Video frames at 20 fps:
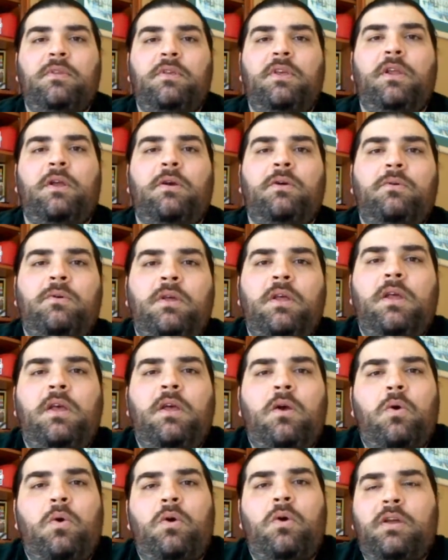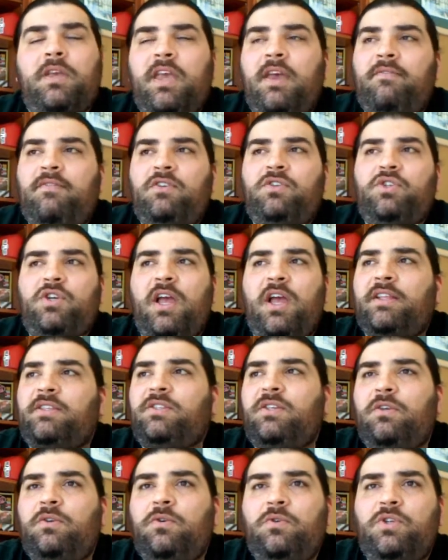You know? Or Kevin
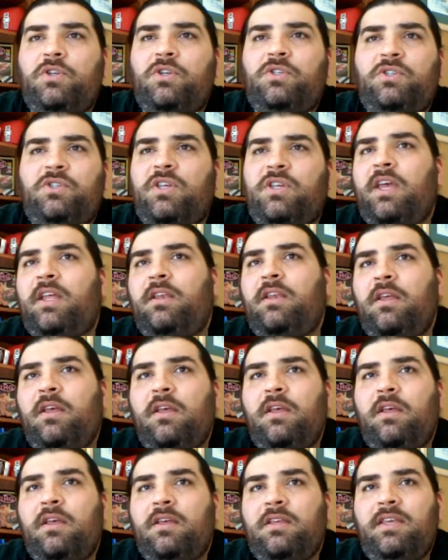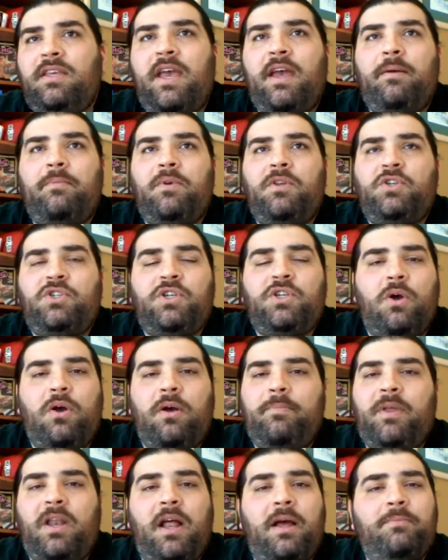Johnson, who just said, yeah, I'm going to show
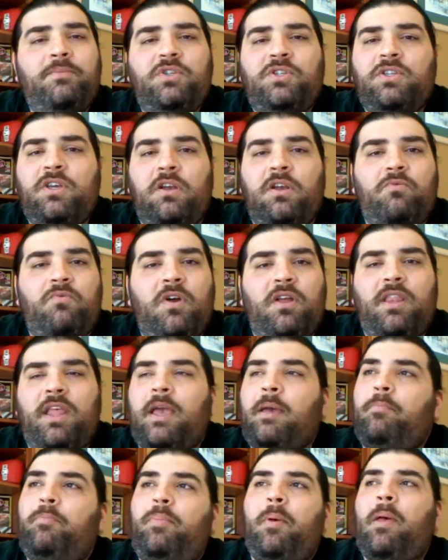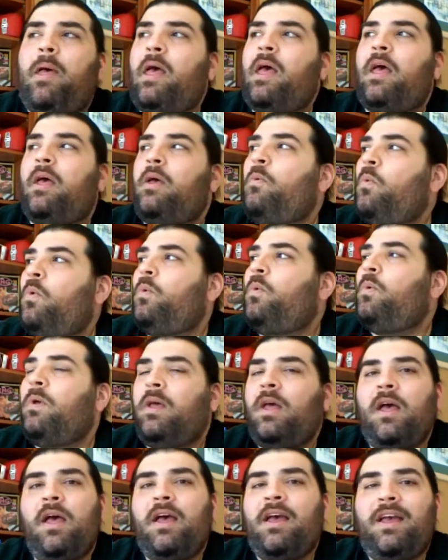up, and I'm just going to run like a...
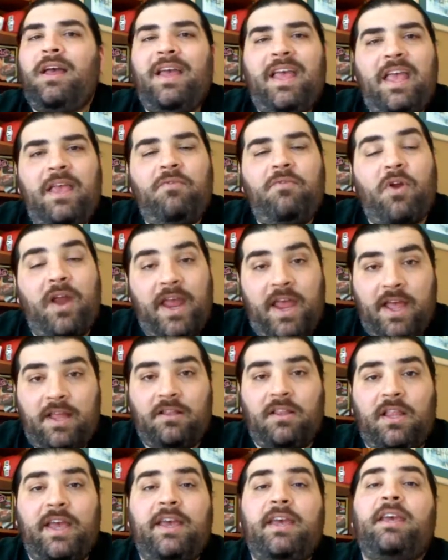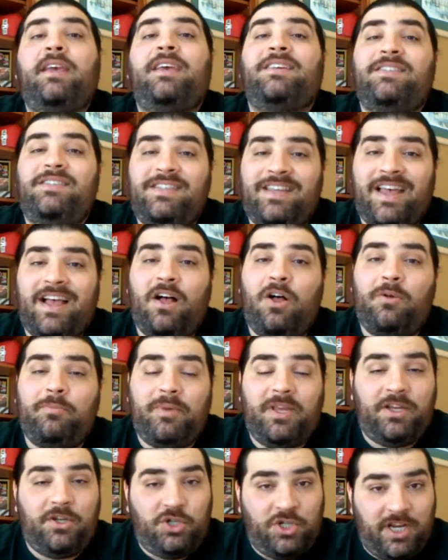He ran like a gazelle
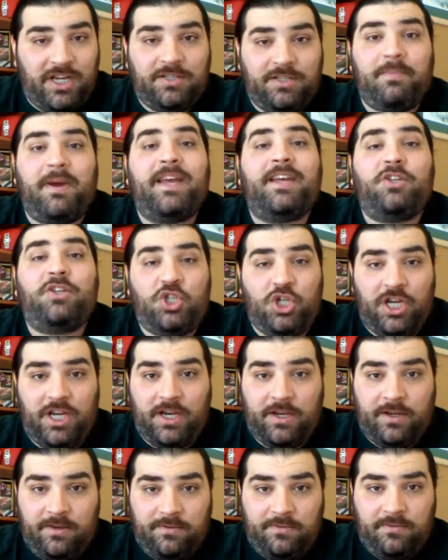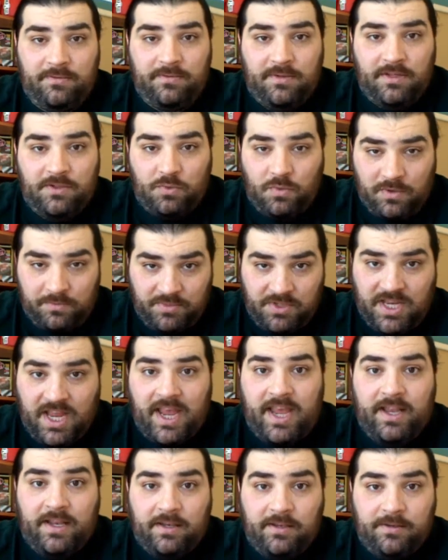being chased by a cheetah. That's what I'm
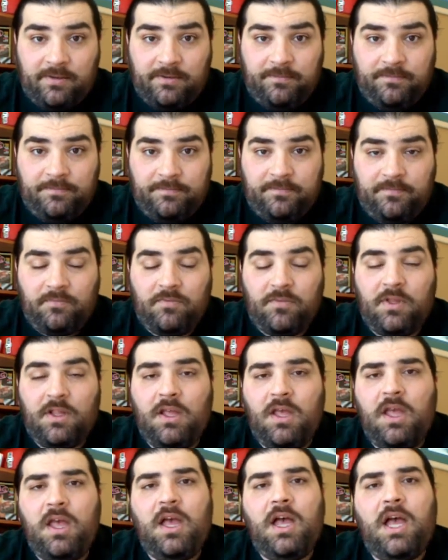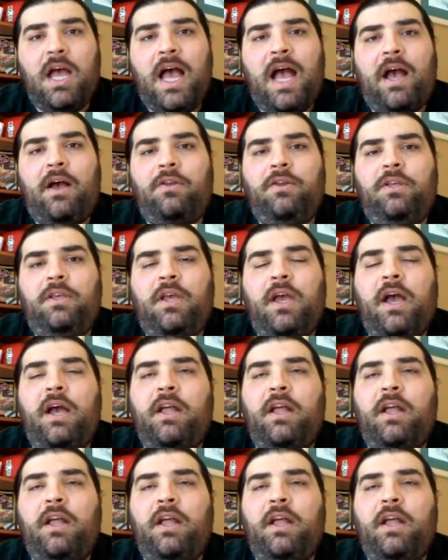saying. How do